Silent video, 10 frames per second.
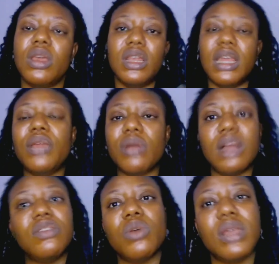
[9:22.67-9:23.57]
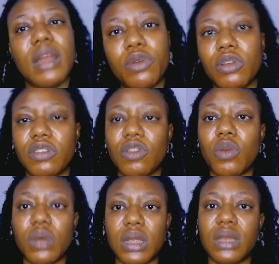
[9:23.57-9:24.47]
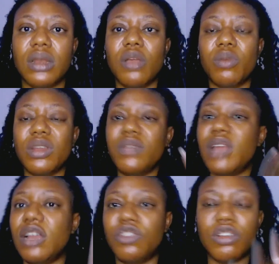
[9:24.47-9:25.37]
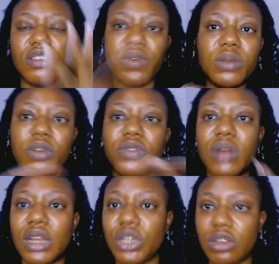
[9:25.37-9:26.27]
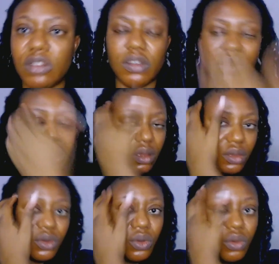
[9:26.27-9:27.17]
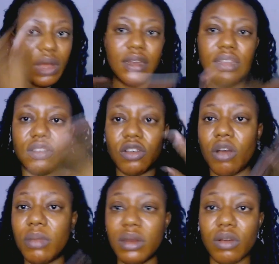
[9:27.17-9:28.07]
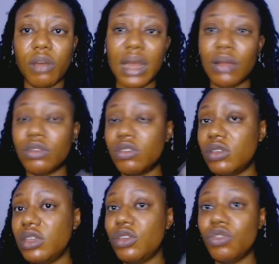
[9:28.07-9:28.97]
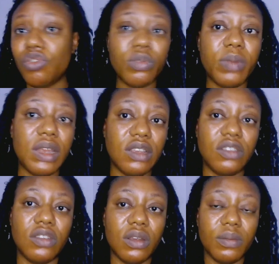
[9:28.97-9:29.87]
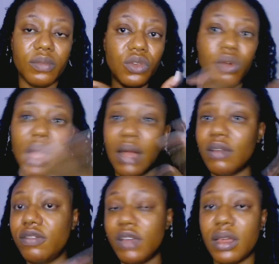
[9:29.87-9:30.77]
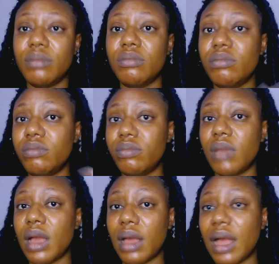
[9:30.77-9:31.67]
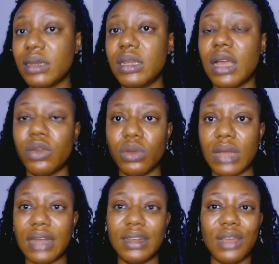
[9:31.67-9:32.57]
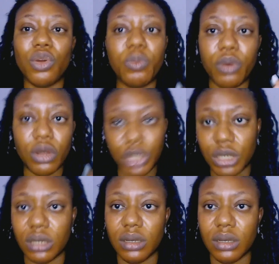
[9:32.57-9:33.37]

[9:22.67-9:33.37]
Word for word: then you can say, okay, that product is not working. But if they are just form of rashes, you know, and it's coming coming out the usual place, you have um, acne and all that, then you're purging